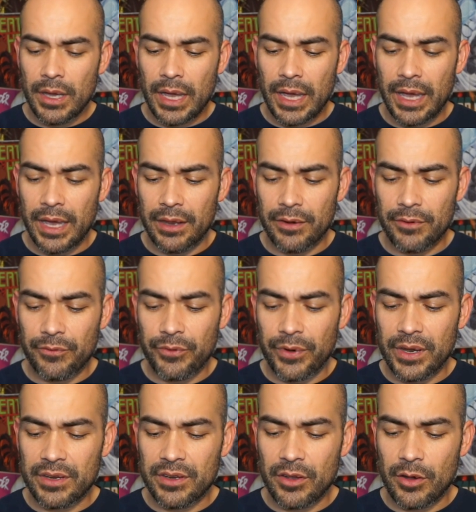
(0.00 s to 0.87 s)
and
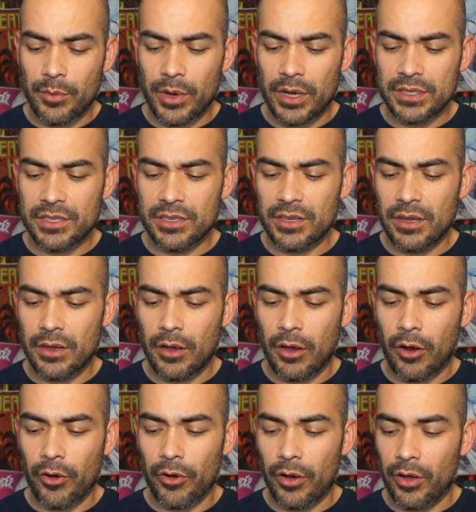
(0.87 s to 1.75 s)
Frank DiArmata
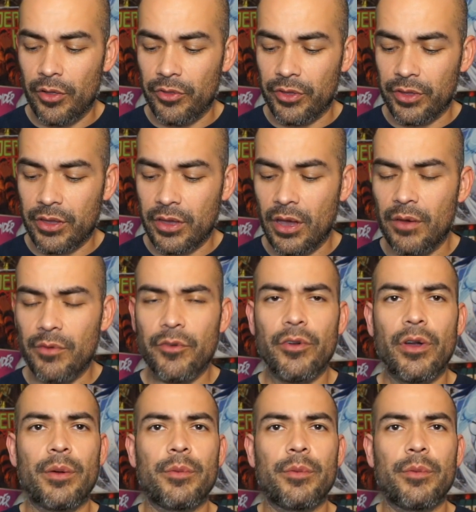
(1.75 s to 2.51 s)
are on the cover.